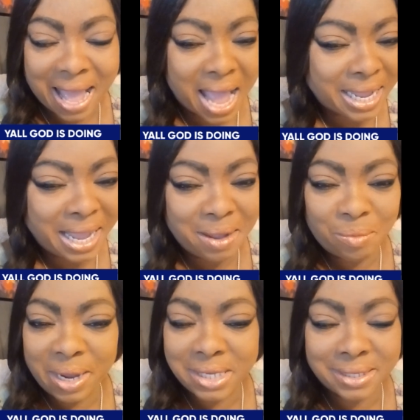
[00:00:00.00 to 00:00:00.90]
I
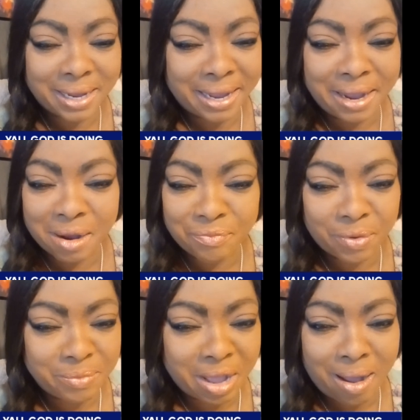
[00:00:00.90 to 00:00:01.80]
can't wait to hear
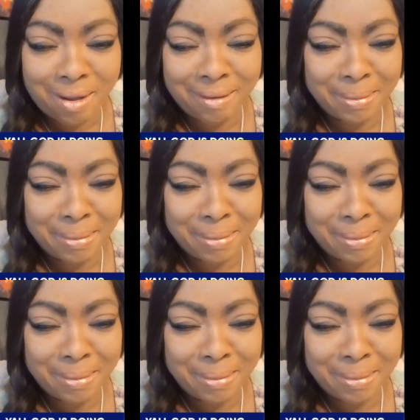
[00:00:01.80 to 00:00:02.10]
from y'all.